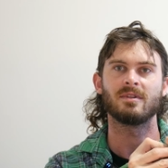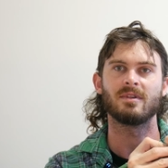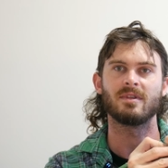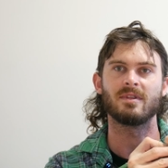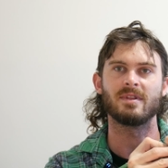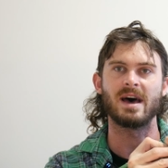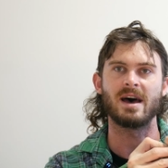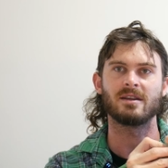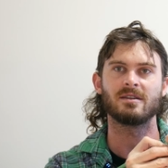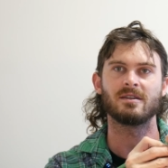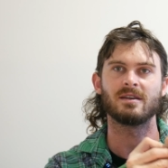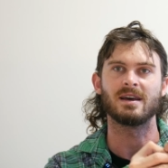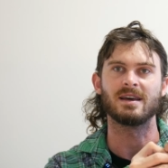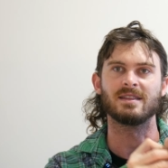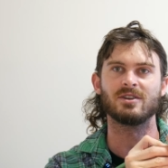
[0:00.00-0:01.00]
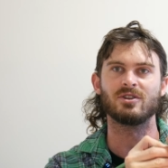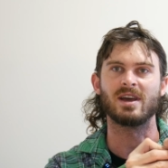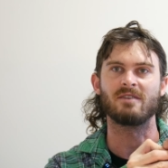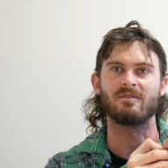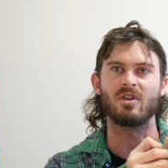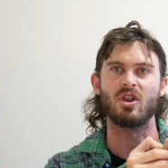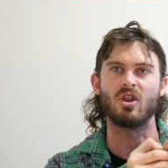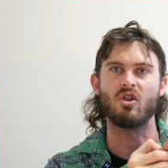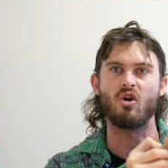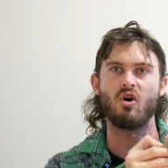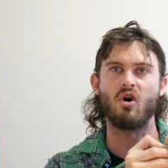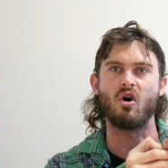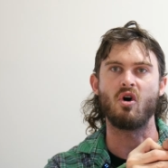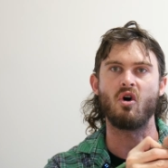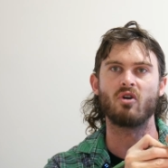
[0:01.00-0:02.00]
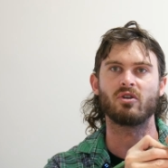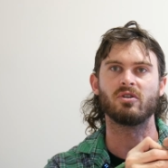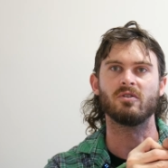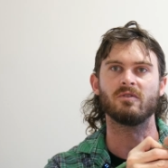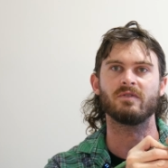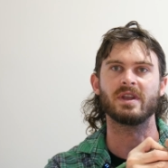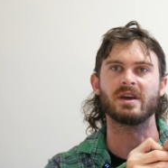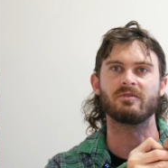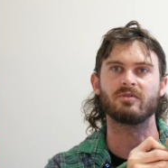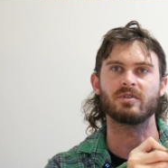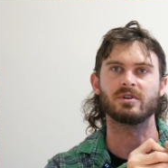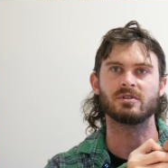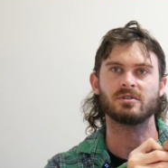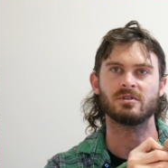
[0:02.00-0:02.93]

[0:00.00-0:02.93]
that. And then you have a lot of leverage,